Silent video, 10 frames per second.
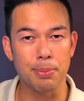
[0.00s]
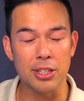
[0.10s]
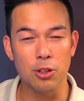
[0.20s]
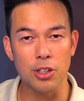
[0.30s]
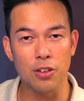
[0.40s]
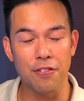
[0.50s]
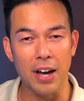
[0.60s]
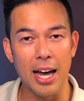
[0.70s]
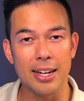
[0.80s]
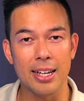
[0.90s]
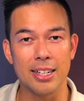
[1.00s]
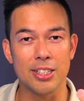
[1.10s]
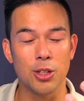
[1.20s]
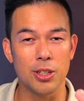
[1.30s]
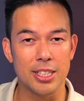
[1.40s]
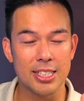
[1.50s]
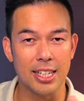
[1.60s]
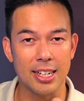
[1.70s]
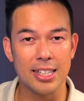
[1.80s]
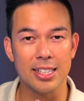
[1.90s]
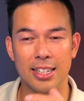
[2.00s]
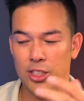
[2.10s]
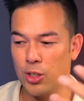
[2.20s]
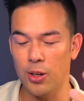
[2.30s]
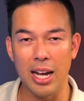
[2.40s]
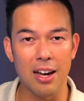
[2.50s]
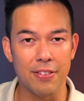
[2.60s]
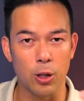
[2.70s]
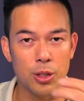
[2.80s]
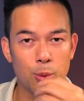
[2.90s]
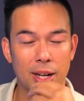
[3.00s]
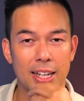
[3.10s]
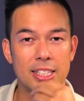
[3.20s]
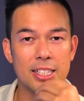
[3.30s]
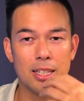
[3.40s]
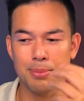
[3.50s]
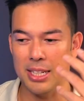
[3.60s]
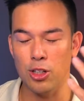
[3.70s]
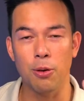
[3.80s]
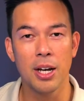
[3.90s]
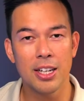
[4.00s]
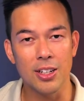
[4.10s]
but you're, you're fat and you're disconnected and you don't have healthy relationships and your,